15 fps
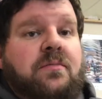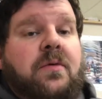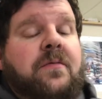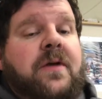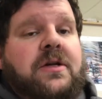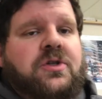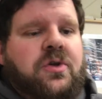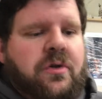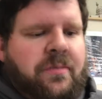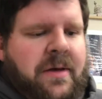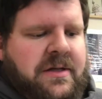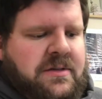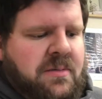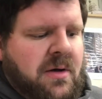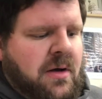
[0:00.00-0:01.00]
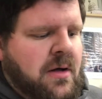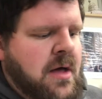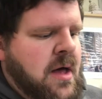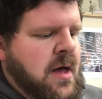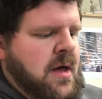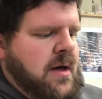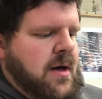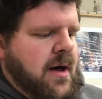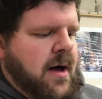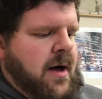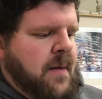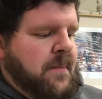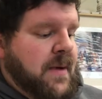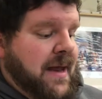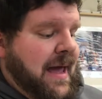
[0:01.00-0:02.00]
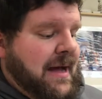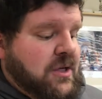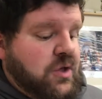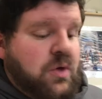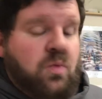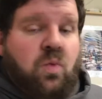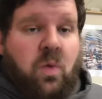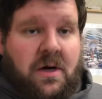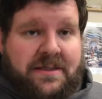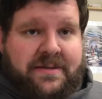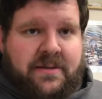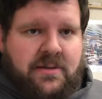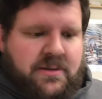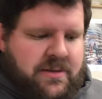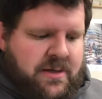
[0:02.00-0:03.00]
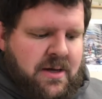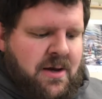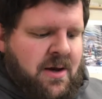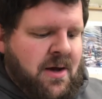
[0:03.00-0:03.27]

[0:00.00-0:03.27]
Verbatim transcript: professional baseball um, but he actually wasn't.